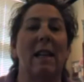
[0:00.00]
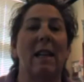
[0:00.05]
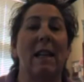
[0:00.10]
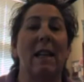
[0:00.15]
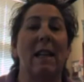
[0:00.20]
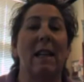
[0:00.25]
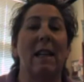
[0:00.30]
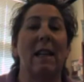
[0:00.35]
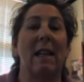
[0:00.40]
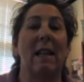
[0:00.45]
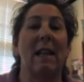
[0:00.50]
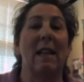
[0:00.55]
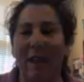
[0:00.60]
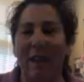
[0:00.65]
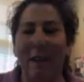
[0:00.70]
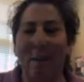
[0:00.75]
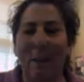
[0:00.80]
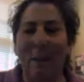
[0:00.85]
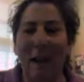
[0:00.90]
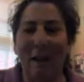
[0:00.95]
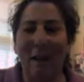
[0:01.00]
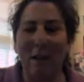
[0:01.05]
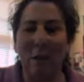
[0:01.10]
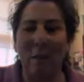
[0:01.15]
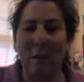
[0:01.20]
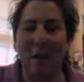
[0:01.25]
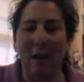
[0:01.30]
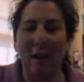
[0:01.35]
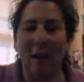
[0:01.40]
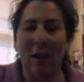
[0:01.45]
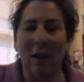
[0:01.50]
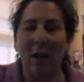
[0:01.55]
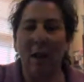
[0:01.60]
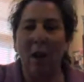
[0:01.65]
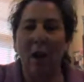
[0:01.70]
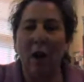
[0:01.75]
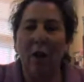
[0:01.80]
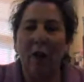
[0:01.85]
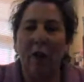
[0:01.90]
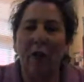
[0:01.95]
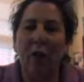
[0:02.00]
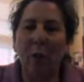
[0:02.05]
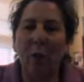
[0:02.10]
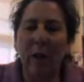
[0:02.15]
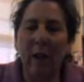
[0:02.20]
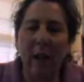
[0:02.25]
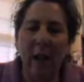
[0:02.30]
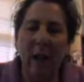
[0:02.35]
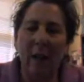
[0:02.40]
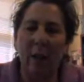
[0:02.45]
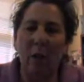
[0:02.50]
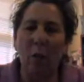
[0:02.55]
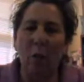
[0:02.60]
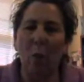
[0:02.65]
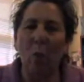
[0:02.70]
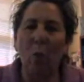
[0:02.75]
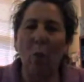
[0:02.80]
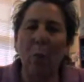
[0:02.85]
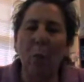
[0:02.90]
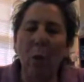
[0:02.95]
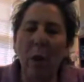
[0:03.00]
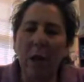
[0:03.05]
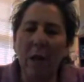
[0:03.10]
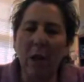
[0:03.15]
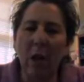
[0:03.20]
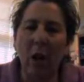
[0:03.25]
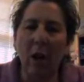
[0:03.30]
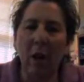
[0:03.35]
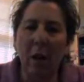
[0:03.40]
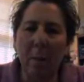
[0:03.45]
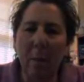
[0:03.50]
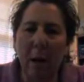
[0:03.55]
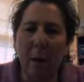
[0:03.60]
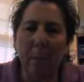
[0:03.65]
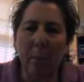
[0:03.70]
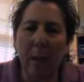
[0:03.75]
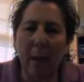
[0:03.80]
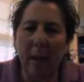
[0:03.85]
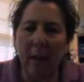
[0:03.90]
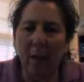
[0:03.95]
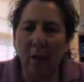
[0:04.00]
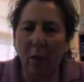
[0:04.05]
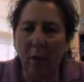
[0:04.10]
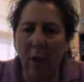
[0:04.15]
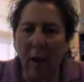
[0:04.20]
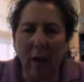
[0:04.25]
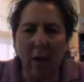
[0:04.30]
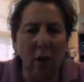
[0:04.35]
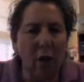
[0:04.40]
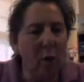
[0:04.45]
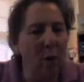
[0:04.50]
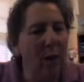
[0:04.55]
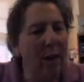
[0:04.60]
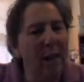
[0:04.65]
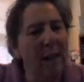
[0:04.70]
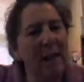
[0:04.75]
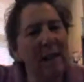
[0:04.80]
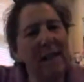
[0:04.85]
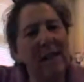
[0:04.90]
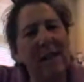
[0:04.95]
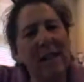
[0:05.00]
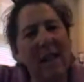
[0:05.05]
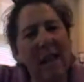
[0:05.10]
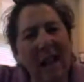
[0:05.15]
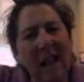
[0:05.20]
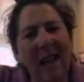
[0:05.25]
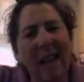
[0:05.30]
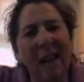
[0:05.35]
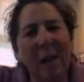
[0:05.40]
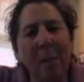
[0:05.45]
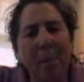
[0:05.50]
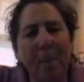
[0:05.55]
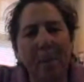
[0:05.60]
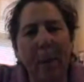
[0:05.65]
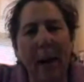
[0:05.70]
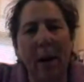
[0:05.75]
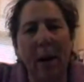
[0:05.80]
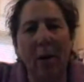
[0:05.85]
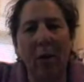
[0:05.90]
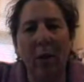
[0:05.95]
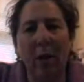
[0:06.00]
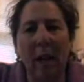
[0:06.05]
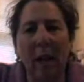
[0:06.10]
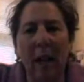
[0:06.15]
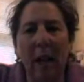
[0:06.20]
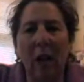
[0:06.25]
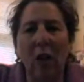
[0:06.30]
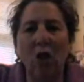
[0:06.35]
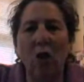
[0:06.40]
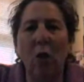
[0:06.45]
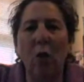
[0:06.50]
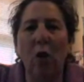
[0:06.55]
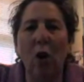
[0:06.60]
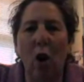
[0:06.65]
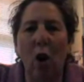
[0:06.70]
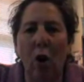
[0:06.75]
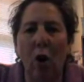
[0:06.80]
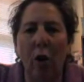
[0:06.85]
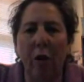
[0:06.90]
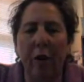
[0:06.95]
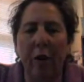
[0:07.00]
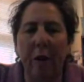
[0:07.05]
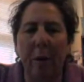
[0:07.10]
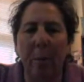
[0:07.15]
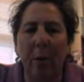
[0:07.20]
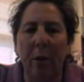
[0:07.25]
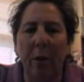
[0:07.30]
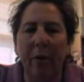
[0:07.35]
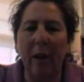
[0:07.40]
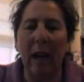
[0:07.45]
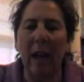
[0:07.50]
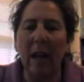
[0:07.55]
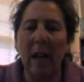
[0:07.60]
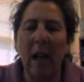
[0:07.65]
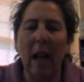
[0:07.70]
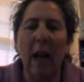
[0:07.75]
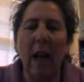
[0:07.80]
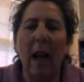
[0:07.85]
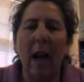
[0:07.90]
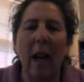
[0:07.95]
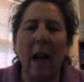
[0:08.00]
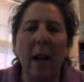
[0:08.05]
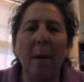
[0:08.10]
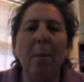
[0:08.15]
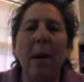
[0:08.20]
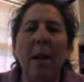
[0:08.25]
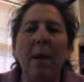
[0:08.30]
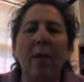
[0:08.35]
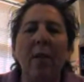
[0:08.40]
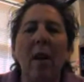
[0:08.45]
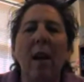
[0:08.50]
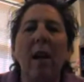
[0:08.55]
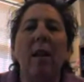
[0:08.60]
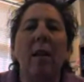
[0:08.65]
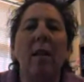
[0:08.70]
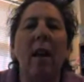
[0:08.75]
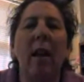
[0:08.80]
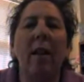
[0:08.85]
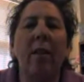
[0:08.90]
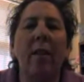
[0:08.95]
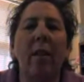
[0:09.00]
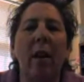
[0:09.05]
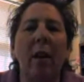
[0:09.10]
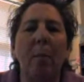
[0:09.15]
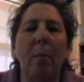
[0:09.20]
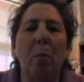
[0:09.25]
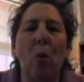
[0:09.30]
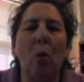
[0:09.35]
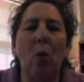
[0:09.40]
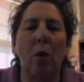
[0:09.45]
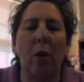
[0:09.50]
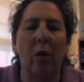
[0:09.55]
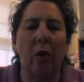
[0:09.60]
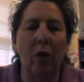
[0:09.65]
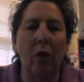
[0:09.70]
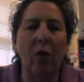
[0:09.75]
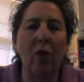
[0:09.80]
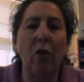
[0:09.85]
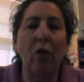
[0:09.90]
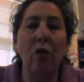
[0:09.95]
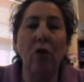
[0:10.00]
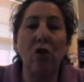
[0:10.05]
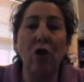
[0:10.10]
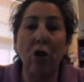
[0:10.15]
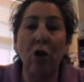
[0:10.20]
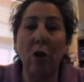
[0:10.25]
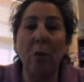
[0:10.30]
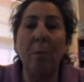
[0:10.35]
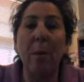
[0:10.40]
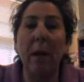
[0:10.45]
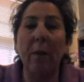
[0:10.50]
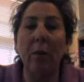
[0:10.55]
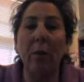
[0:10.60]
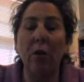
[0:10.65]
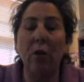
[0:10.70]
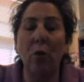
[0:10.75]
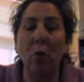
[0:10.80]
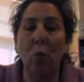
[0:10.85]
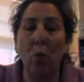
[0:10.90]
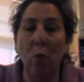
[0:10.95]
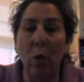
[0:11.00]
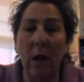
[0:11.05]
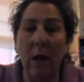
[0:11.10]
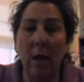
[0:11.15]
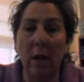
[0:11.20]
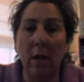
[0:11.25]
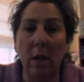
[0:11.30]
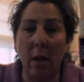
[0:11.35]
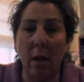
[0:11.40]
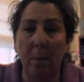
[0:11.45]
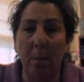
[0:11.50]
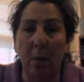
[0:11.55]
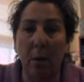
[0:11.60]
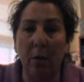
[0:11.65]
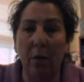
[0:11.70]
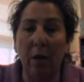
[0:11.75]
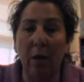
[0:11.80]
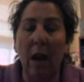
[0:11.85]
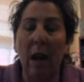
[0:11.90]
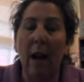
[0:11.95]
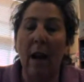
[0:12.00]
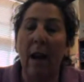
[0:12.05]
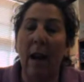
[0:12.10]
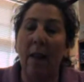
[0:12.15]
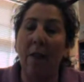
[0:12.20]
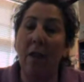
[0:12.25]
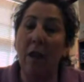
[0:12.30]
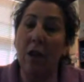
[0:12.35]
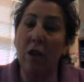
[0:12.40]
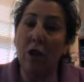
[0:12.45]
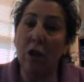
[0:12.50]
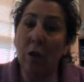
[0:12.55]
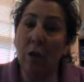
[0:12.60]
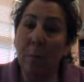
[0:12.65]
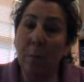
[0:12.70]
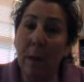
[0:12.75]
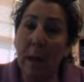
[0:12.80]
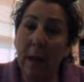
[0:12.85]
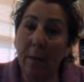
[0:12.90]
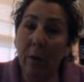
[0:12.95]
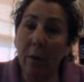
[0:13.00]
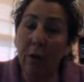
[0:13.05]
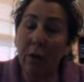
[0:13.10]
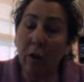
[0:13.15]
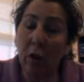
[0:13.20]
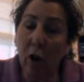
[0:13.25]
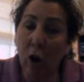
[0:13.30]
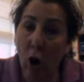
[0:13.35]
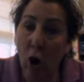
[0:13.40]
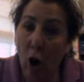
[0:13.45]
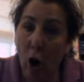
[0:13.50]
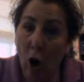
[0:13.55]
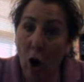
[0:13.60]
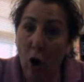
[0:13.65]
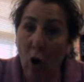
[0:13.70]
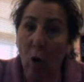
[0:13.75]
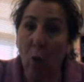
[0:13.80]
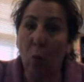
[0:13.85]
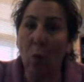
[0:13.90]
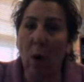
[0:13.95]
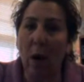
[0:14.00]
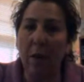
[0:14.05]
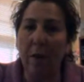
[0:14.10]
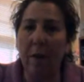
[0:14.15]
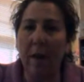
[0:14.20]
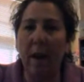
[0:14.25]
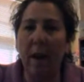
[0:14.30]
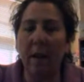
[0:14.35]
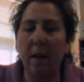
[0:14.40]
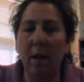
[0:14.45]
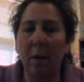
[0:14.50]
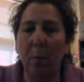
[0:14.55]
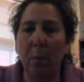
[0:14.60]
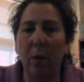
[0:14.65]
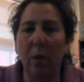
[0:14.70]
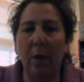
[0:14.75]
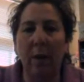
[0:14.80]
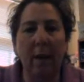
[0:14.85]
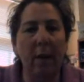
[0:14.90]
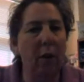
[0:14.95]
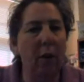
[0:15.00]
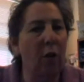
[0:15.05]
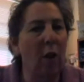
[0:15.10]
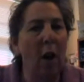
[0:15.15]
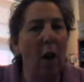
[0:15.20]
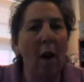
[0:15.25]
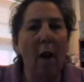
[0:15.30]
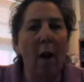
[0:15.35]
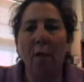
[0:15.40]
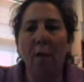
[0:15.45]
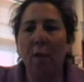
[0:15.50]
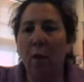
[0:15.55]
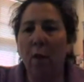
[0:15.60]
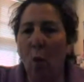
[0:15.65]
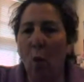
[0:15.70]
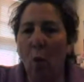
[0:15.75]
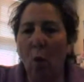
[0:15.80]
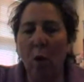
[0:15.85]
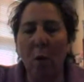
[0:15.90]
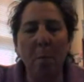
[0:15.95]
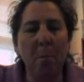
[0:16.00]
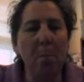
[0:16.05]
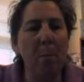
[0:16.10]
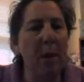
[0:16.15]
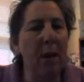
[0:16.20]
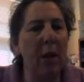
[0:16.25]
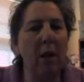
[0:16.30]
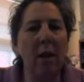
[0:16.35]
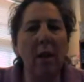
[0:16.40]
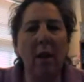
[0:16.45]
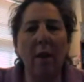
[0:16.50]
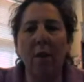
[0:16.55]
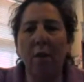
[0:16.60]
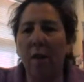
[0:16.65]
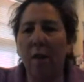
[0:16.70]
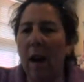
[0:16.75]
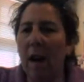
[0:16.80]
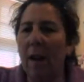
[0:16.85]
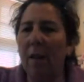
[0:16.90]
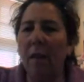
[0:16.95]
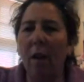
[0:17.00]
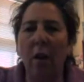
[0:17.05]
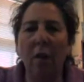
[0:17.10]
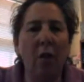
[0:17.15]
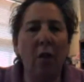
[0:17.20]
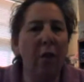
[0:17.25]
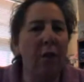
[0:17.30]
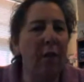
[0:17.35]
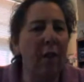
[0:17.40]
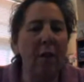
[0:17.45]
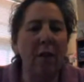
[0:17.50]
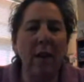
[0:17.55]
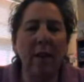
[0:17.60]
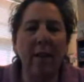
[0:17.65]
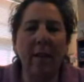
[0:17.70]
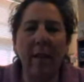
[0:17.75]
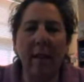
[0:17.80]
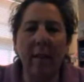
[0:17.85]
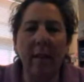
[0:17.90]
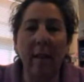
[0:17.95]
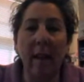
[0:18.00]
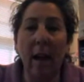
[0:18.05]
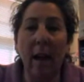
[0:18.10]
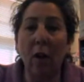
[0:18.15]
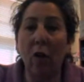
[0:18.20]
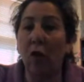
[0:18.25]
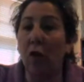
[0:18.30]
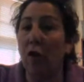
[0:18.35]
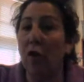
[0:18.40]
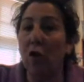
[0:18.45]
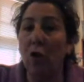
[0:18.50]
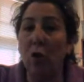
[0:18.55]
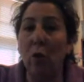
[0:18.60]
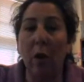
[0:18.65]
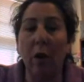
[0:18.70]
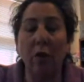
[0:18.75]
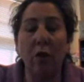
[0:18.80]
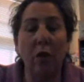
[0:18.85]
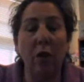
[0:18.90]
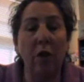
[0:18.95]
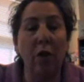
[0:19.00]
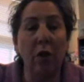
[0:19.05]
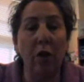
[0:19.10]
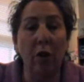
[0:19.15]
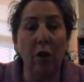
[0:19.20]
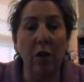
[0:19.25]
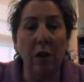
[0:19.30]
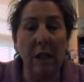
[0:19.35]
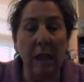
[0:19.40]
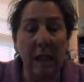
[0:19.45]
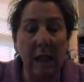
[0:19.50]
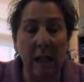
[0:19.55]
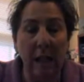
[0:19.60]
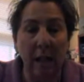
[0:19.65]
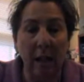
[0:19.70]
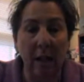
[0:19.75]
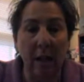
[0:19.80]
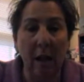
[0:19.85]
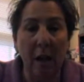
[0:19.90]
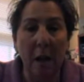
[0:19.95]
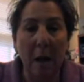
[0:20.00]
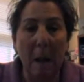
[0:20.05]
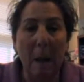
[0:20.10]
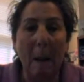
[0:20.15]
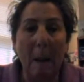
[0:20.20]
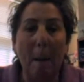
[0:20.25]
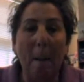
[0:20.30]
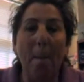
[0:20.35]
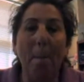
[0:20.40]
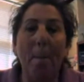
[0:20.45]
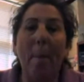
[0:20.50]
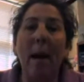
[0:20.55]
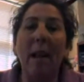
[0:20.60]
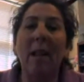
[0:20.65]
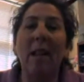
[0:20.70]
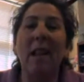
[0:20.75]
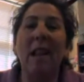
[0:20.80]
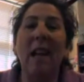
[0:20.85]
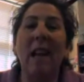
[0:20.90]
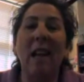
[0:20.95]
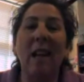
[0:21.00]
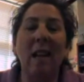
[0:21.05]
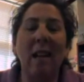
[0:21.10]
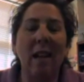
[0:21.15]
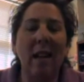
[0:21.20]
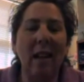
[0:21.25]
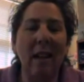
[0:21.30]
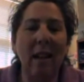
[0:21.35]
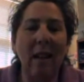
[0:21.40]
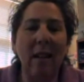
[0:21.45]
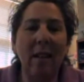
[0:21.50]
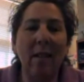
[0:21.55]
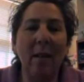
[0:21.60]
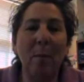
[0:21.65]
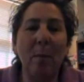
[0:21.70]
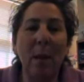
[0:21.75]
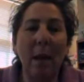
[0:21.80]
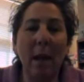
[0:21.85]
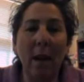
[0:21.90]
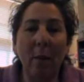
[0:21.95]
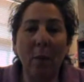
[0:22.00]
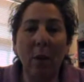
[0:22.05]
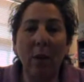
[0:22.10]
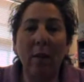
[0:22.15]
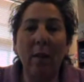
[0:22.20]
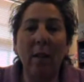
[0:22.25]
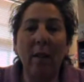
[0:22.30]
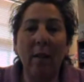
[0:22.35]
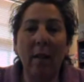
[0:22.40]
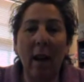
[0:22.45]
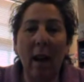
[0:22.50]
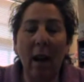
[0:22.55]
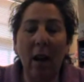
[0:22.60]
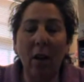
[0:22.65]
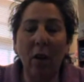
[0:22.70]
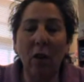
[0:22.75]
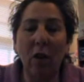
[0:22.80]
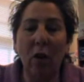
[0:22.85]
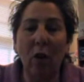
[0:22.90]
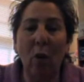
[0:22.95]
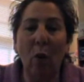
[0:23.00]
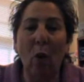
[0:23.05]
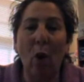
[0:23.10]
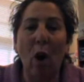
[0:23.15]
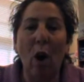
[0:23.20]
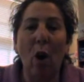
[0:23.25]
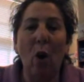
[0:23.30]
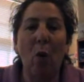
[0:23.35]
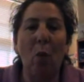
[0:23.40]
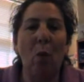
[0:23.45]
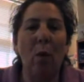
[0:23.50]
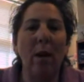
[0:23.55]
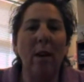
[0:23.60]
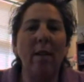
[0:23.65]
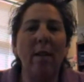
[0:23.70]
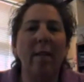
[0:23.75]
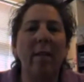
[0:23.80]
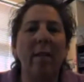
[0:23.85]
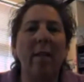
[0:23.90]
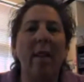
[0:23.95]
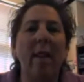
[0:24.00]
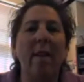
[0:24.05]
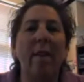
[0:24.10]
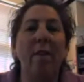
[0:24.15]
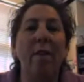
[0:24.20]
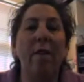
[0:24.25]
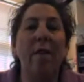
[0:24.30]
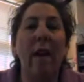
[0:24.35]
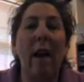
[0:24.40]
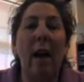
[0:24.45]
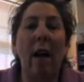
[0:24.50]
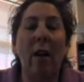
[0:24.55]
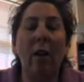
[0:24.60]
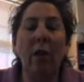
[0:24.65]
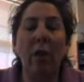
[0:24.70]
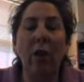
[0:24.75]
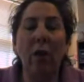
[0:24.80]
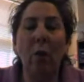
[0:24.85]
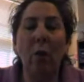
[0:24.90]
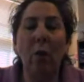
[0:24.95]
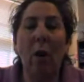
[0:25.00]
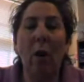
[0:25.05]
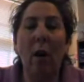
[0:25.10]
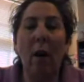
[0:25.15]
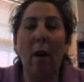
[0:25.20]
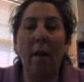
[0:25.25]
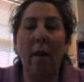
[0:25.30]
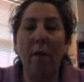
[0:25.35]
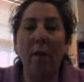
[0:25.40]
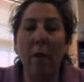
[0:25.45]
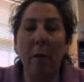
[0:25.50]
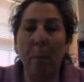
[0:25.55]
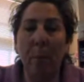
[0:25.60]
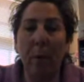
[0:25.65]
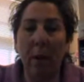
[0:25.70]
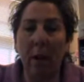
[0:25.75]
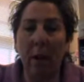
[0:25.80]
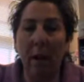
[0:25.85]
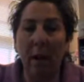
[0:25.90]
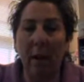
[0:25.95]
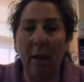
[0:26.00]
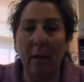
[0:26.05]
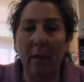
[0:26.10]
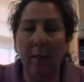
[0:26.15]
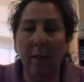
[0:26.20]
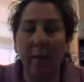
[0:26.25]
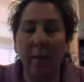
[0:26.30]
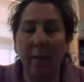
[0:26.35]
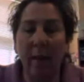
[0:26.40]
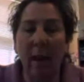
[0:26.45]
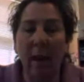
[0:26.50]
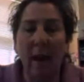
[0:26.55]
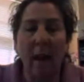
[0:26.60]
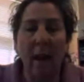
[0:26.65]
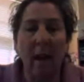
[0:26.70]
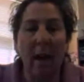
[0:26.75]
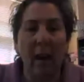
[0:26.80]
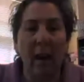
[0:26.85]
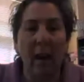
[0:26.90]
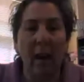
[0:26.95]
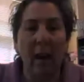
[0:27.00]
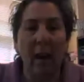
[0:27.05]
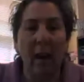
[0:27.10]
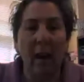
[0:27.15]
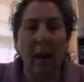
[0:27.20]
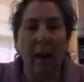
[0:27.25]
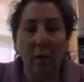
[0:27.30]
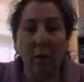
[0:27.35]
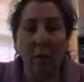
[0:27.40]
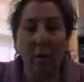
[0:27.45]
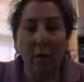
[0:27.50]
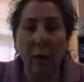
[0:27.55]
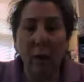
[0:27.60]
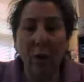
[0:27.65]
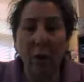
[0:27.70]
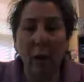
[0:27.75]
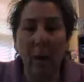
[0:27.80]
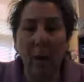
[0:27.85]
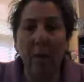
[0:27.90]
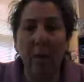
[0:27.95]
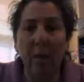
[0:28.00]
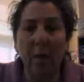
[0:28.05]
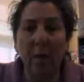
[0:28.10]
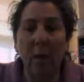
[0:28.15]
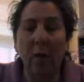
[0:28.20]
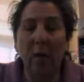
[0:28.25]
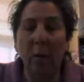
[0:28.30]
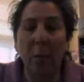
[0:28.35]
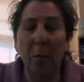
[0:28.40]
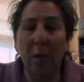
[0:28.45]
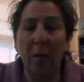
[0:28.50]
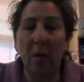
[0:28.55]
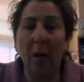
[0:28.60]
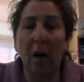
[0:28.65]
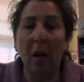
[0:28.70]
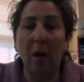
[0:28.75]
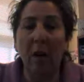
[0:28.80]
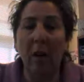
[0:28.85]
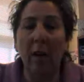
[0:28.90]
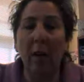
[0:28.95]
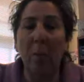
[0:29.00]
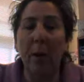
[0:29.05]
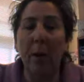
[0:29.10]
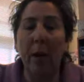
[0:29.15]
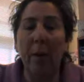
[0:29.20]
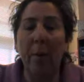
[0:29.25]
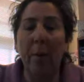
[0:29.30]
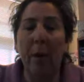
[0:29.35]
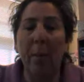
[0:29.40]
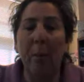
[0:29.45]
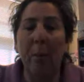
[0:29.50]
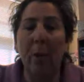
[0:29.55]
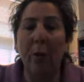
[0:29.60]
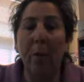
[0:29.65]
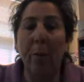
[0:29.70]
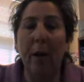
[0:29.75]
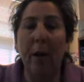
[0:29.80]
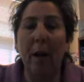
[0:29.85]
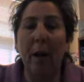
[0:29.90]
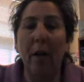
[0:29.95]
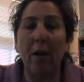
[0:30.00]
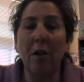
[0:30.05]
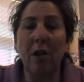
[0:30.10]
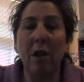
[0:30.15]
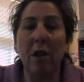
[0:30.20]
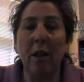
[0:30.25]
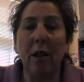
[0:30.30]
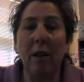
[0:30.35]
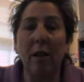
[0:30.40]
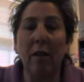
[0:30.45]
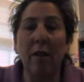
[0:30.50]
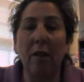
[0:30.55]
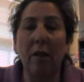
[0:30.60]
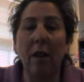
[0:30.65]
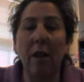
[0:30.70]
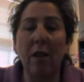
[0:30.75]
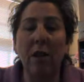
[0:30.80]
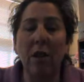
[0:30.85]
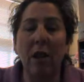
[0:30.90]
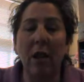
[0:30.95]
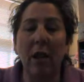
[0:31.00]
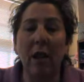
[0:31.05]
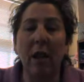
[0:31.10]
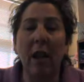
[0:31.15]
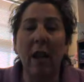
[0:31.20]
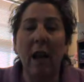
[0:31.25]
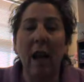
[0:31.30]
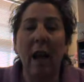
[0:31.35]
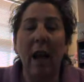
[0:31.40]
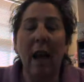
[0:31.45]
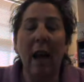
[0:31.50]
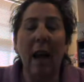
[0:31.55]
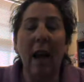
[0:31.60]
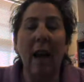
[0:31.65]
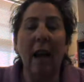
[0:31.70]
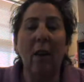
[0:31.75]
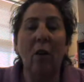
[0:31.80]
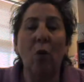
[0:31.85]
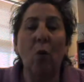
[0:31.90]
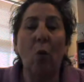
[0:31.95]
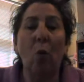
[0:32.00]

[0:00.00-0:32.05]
There, it's back to me. So again, when we talk about place value, it's not about can you call the numbers. And I'm not saying that that's not important. Students should be able to read numbers, and they should be able to call what that number is. 4,576,213. But they need to be able to tell you what is the value of the place. In future episodes, I'm going to talk a little bit about multiplication and division, and